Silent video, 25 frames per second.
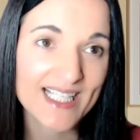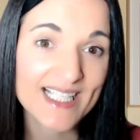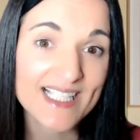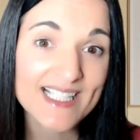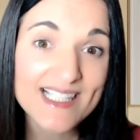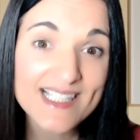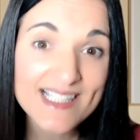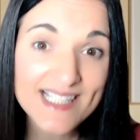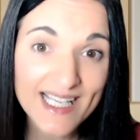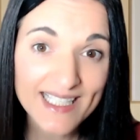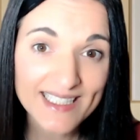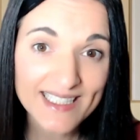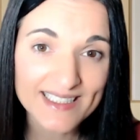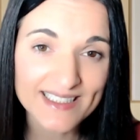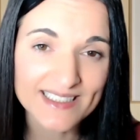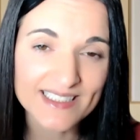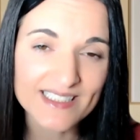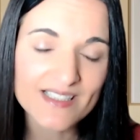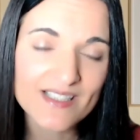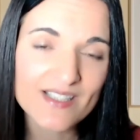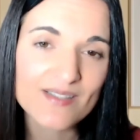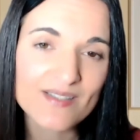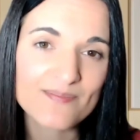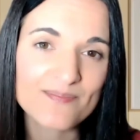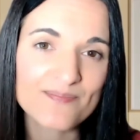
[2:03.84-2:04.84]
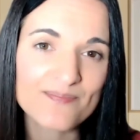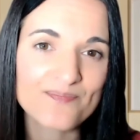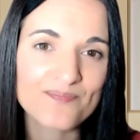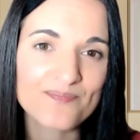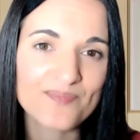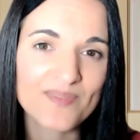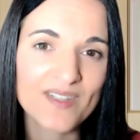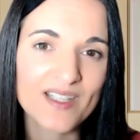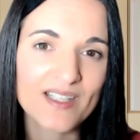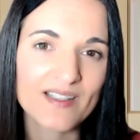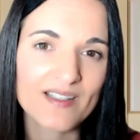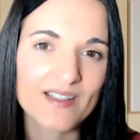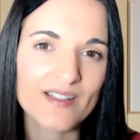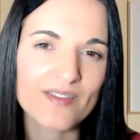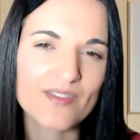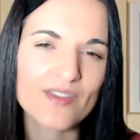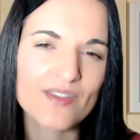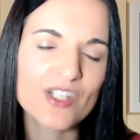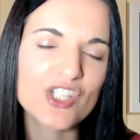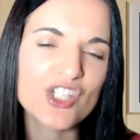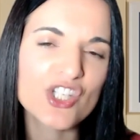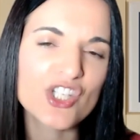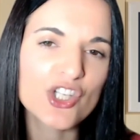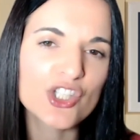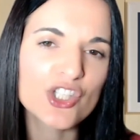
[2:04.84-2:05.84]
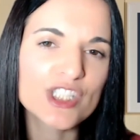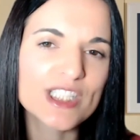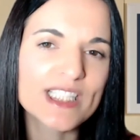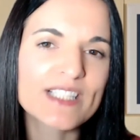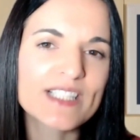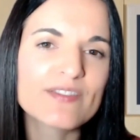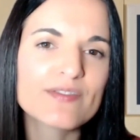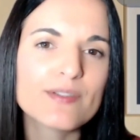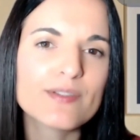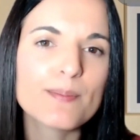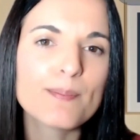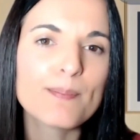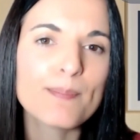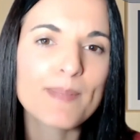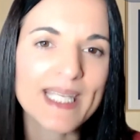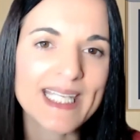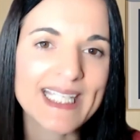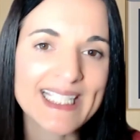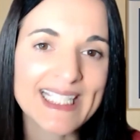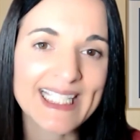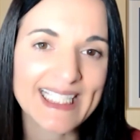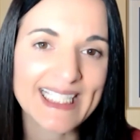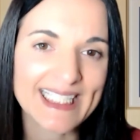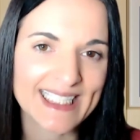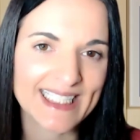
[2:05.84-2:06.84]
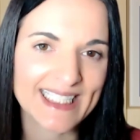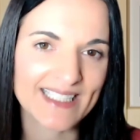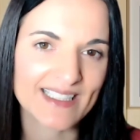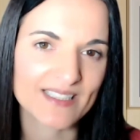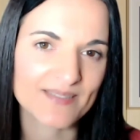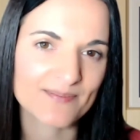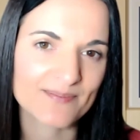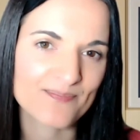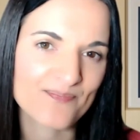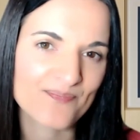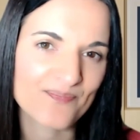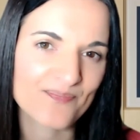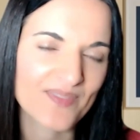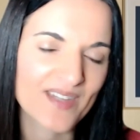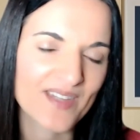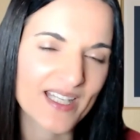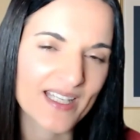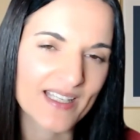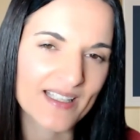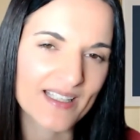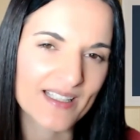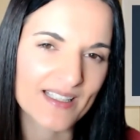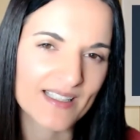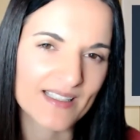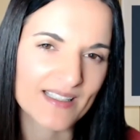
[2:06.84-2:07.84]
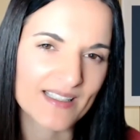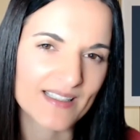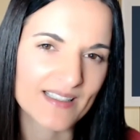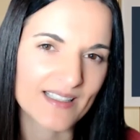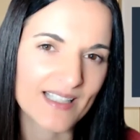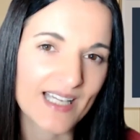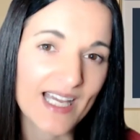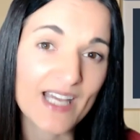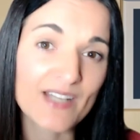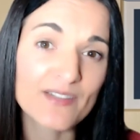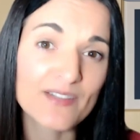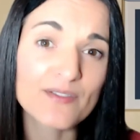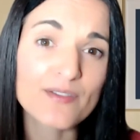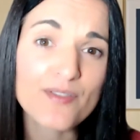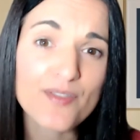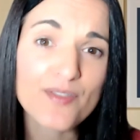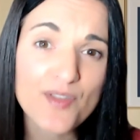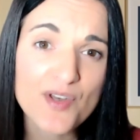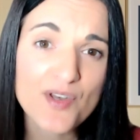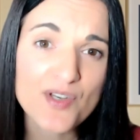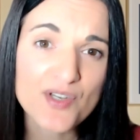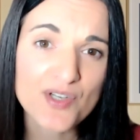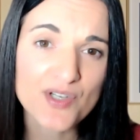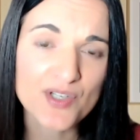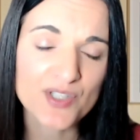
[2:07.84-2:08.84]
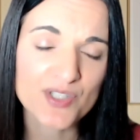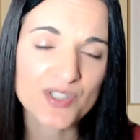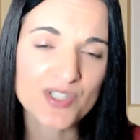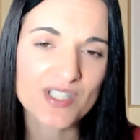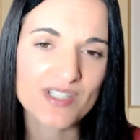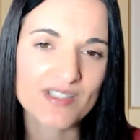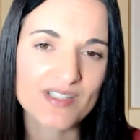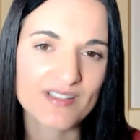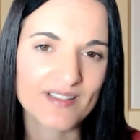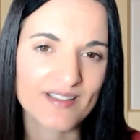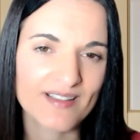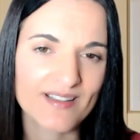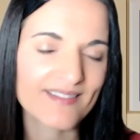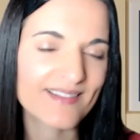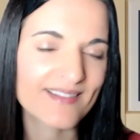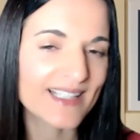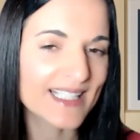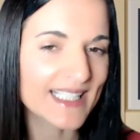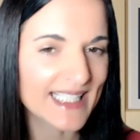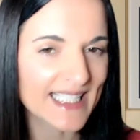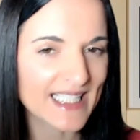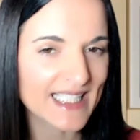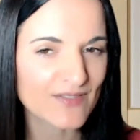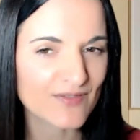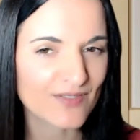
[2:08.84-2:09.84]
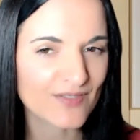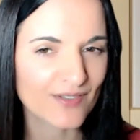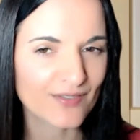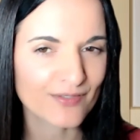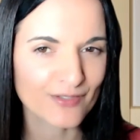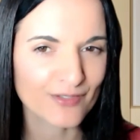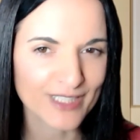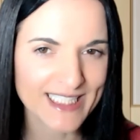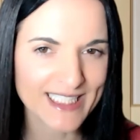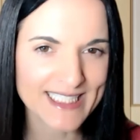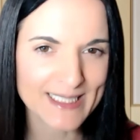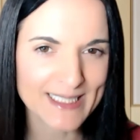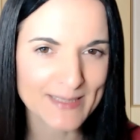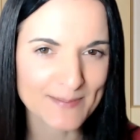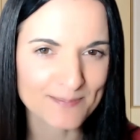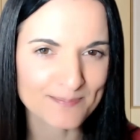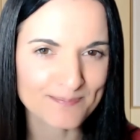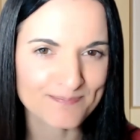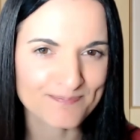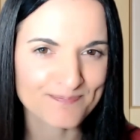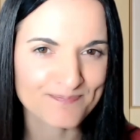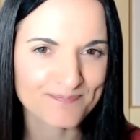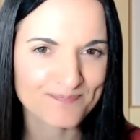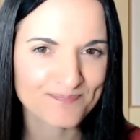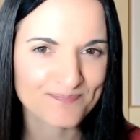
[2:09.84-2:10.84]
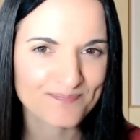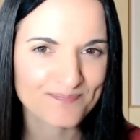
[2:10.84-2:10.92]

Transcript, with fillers: Second, the yearning for meaning, and third, the need for freedom.